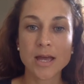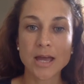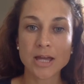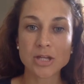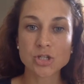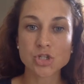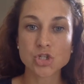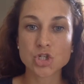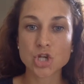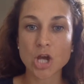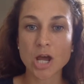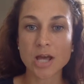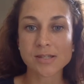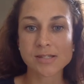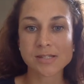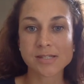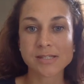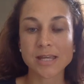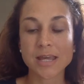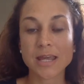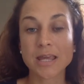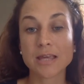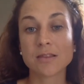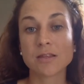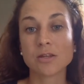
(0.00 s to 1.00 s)

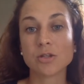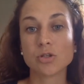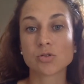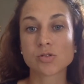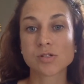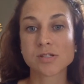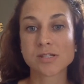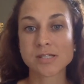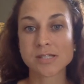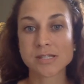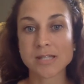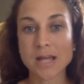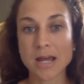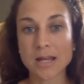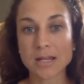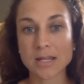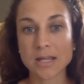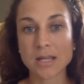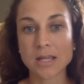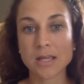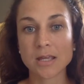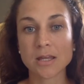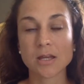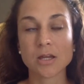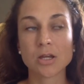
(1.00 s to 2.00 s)
adjust either your
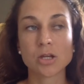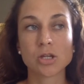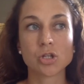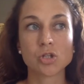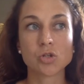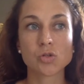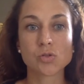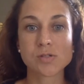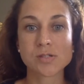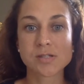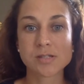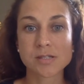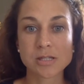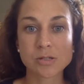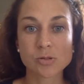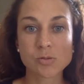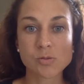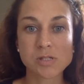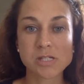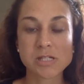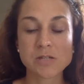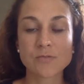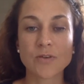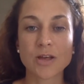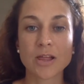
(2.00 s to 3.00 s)
study, your
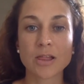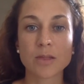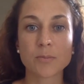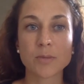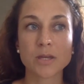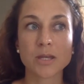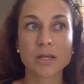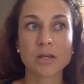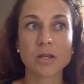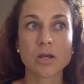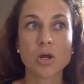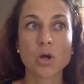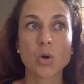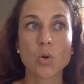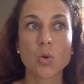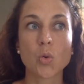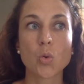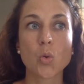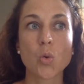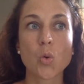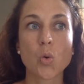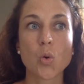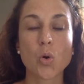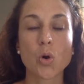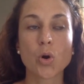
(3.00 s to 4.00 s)
skills development,
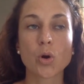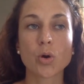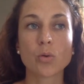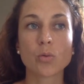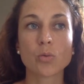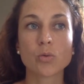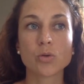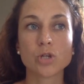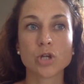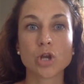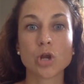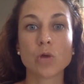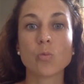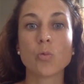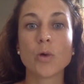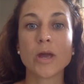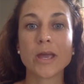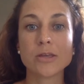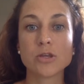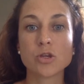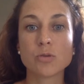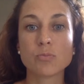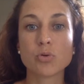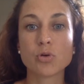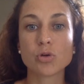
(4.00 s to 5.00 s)
or where
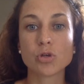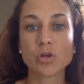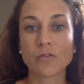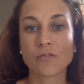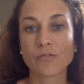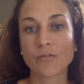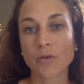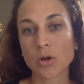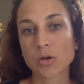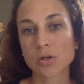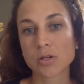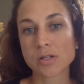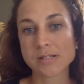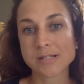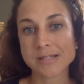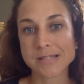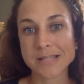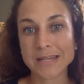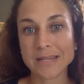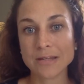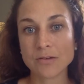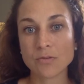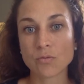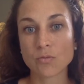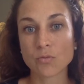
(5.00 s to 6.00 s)
you put your focus
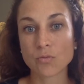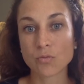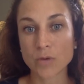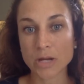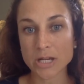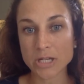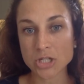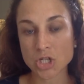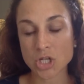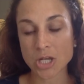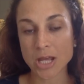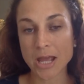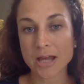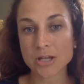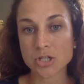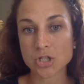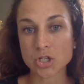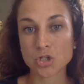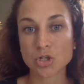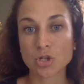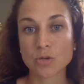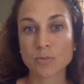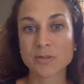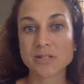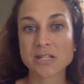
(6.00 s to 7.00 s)
in reaching out to
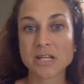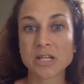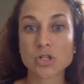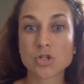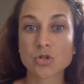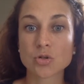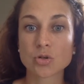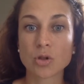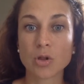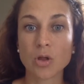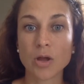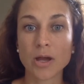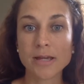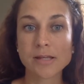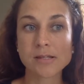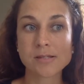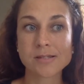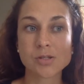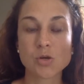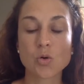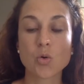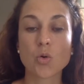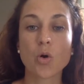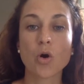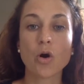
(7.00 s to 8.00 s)
new potential
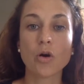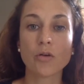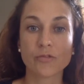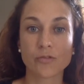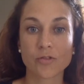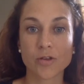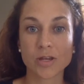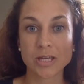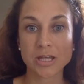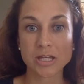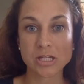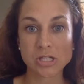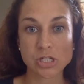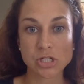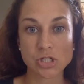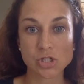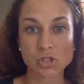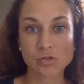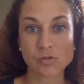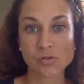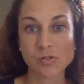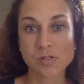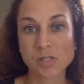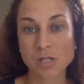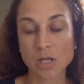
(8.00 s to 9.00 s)
clients or offering
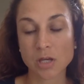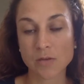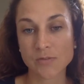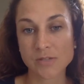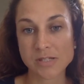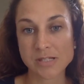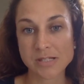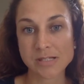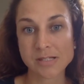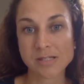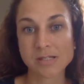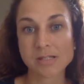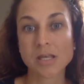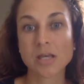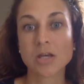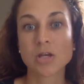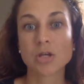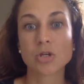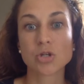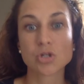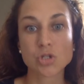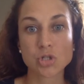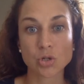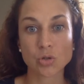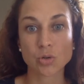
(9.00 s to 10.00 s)
additional services
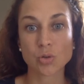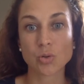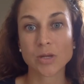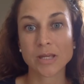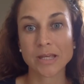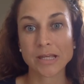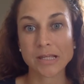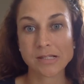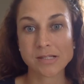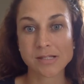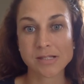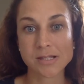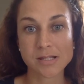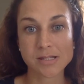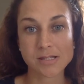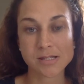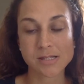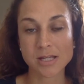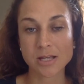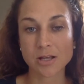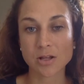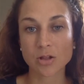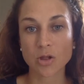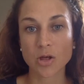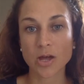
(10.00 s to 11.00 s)
to
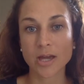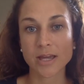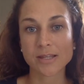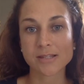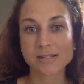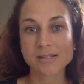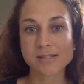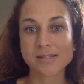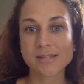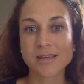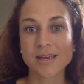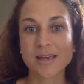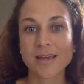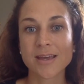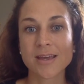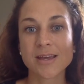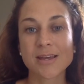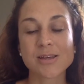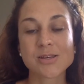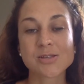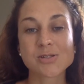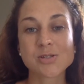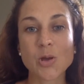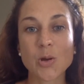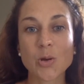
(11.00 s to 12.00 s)
existing clients.
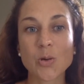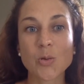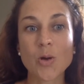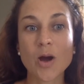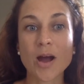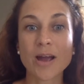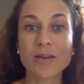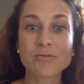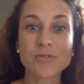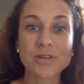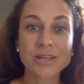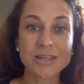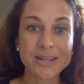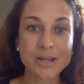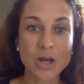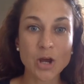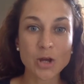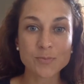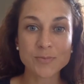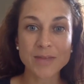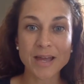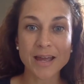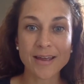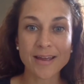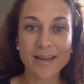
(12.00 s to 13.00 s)
So I really
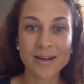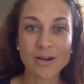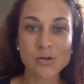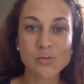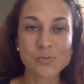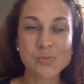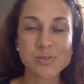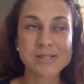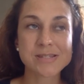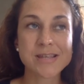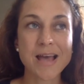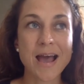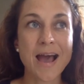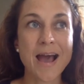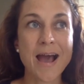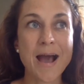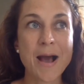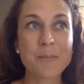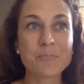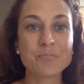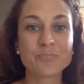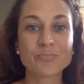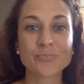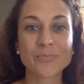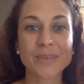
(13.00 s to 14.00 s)
hope that helps.
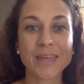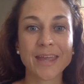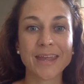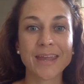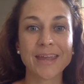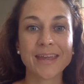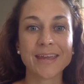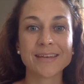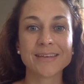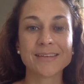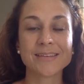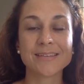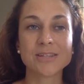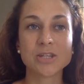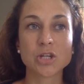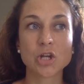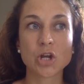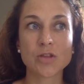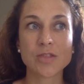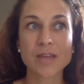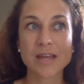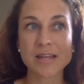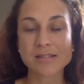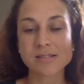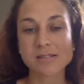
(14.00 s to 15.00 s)
And
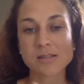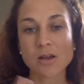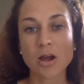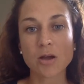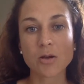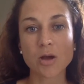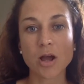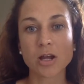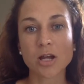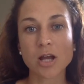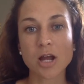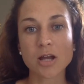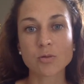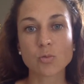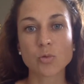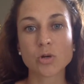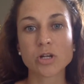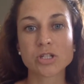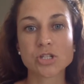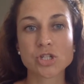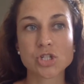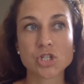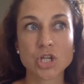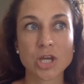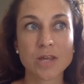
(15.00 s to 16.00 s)
that's I kind of
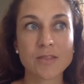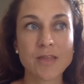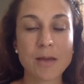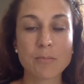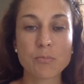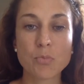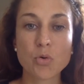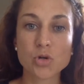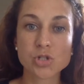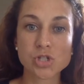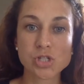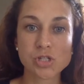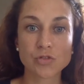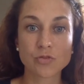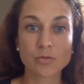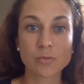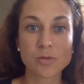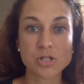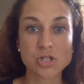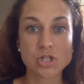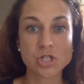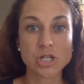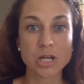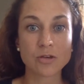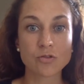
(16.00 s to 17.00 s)
wanted to share that more just from
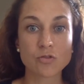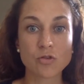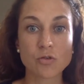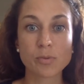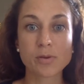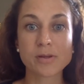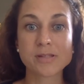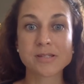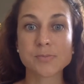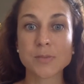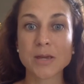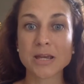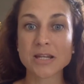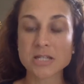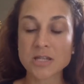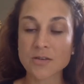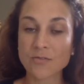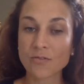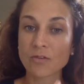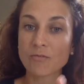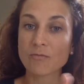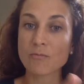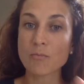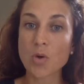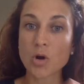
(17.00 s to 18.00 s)
a general
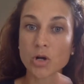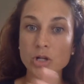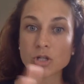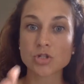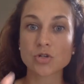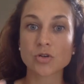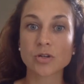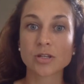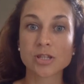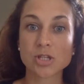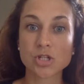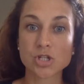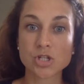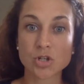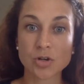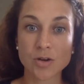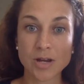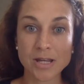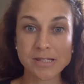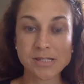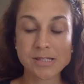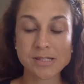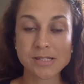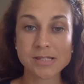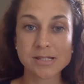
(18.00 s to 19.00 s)
perspective of monitoring the
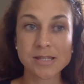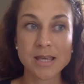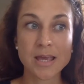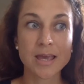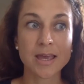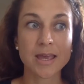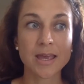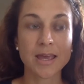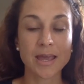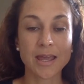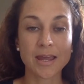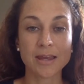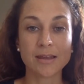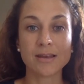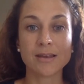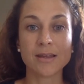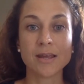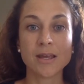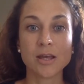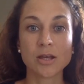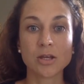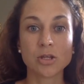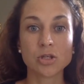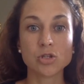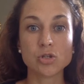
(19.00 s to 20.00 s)
trends
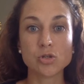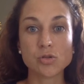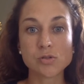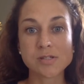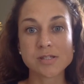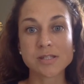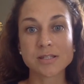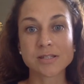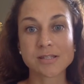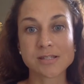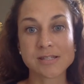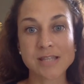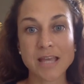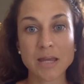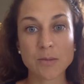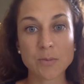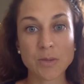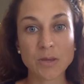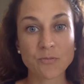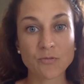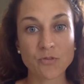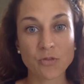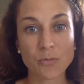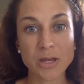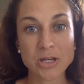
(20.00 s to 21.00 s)
and using the same
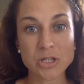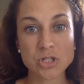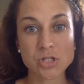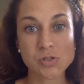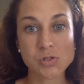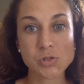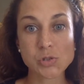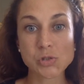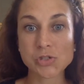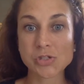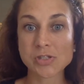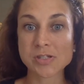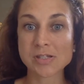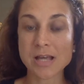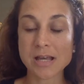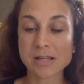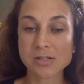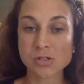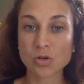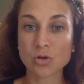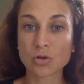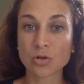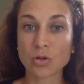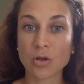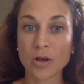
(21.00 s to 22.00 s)
information sources
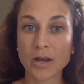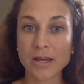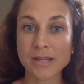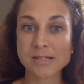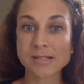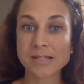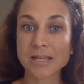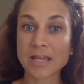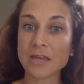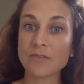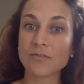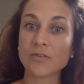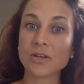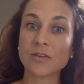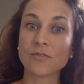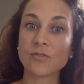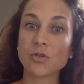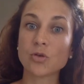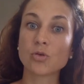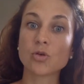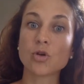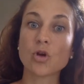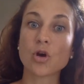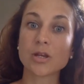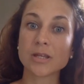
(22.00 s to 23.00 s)
as your clients, even if
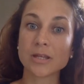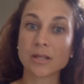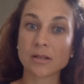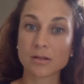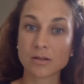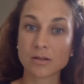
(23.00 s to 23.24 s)
you're not